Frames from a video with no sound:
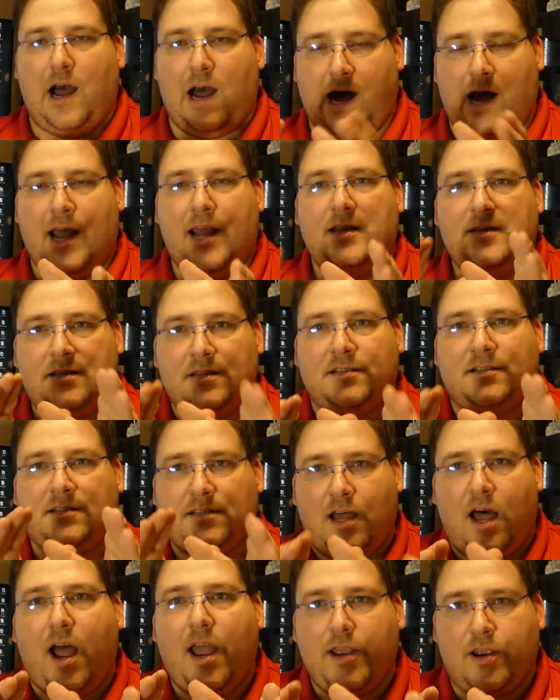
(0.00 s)
I
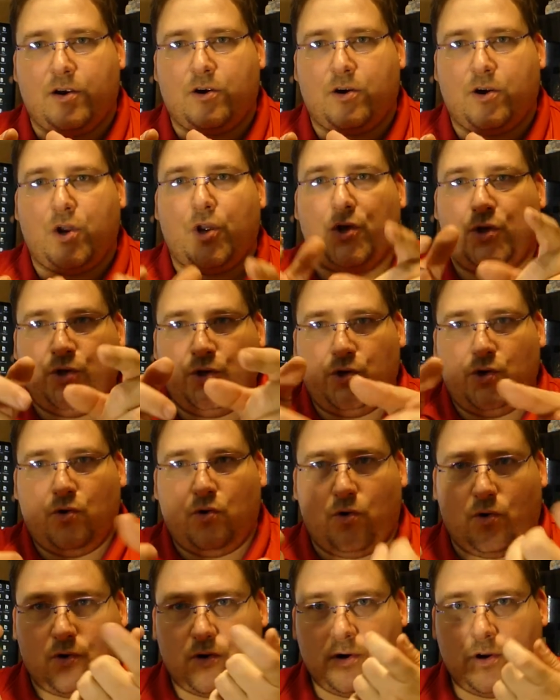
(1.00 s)
desire
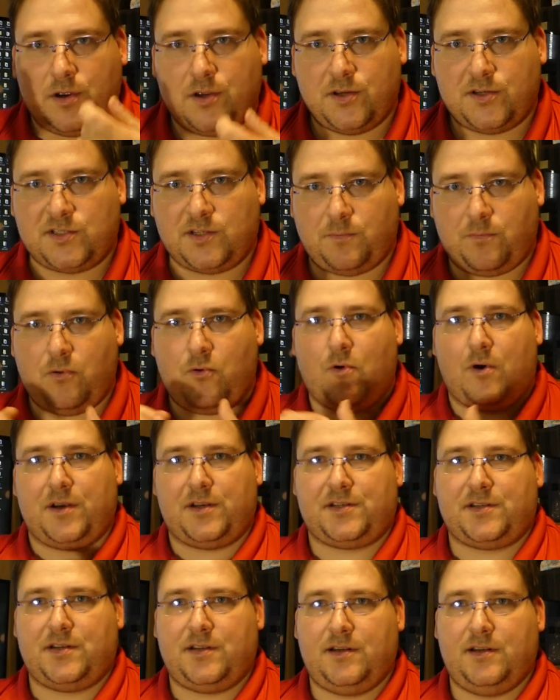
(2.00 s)
your
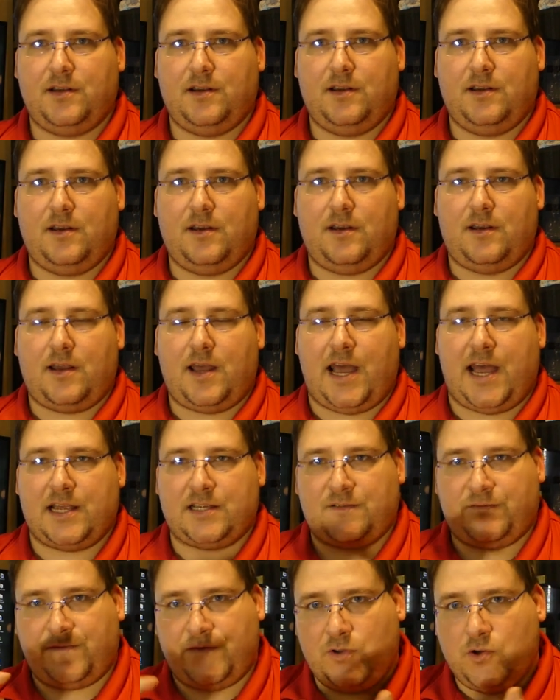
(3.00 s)
support
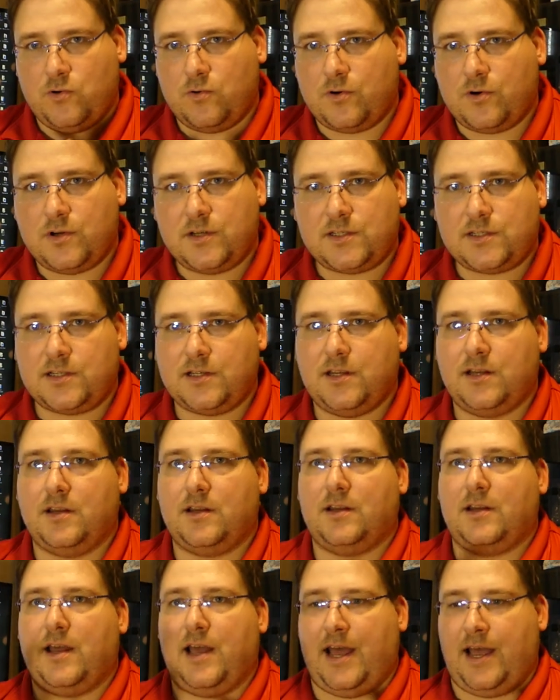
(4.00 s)
as viewers,
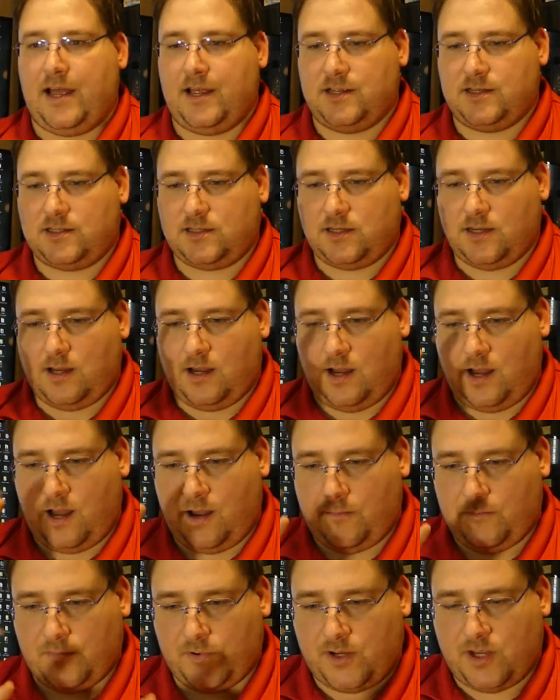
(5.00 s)
as
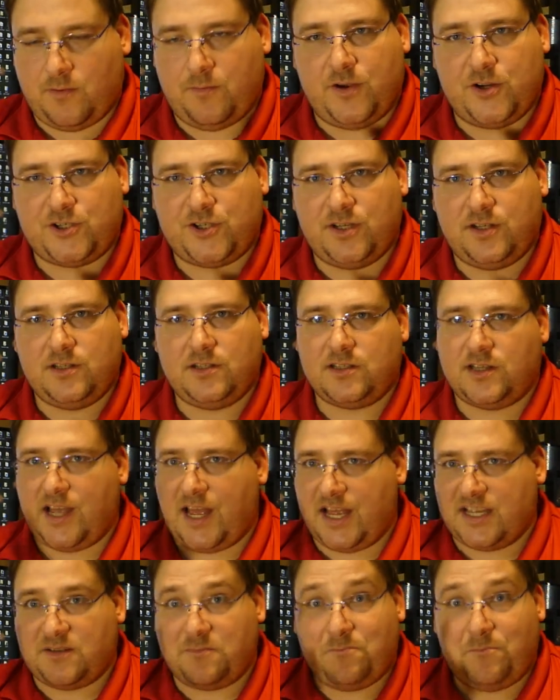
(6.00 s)
uh, commissions,
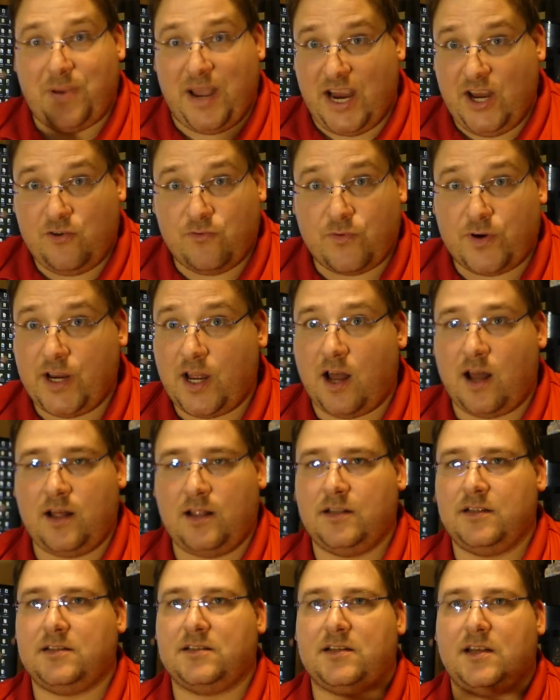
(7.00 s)
as
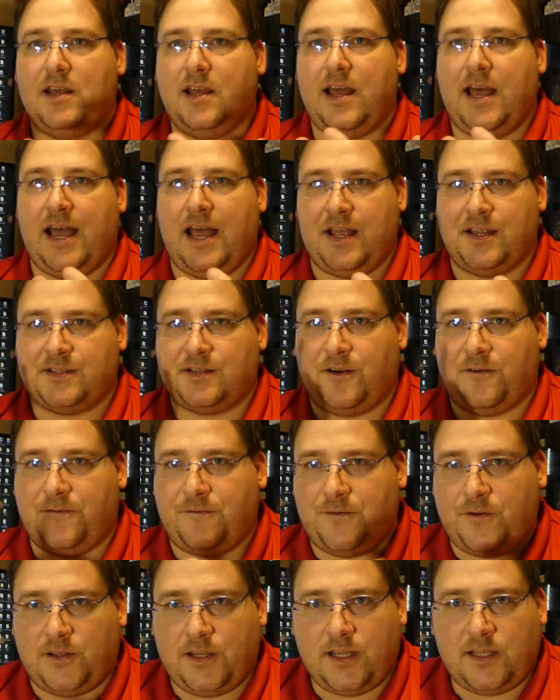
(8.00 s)
Patreons, as
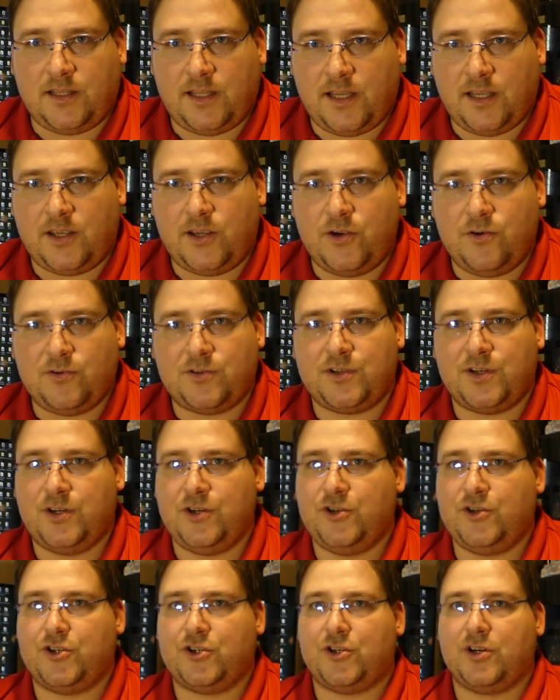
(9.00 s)
affiliate link
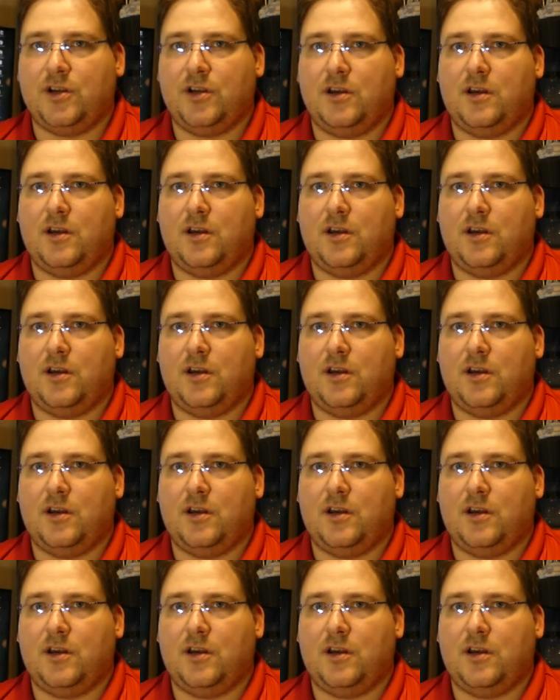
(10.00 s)
usage.